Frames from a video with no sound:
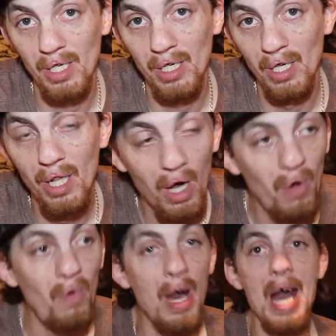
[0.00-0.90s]
You
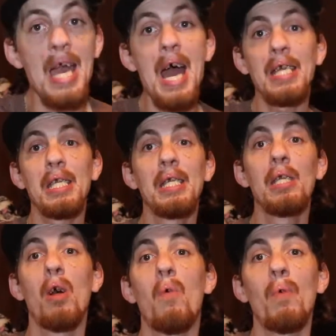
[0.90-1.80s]
know, I
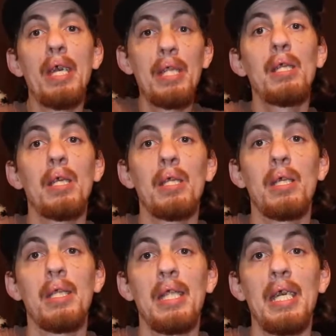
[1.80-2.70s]
actually go in
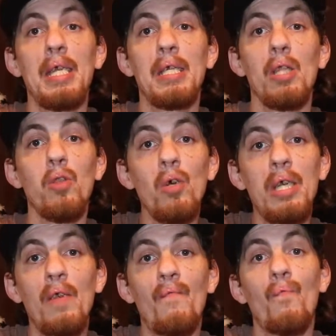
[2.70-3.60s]
to things
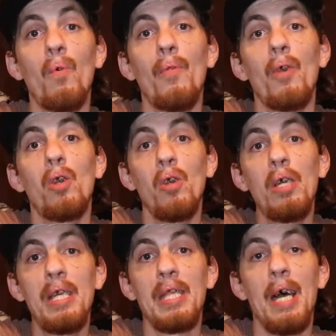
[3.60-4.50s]
looking for the
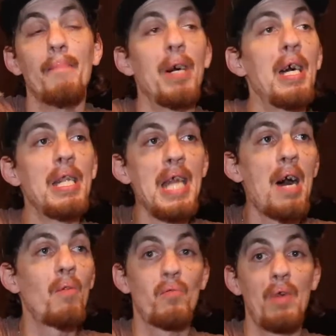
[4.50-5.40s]
good in them.
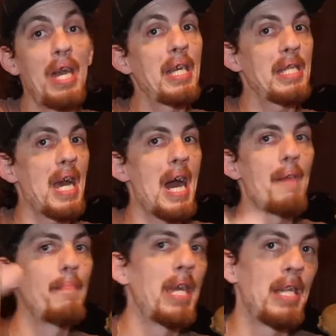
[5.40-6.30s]
Now, granted that I
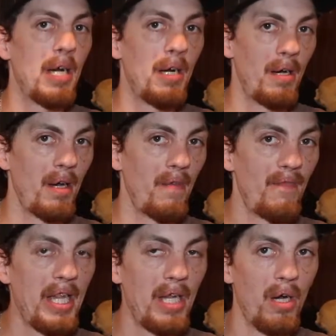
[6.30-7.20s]
made a
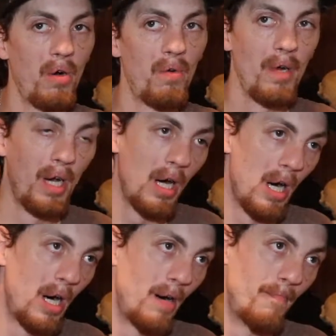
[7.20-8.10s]
video
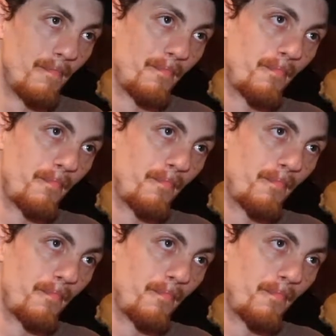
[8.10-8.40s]
about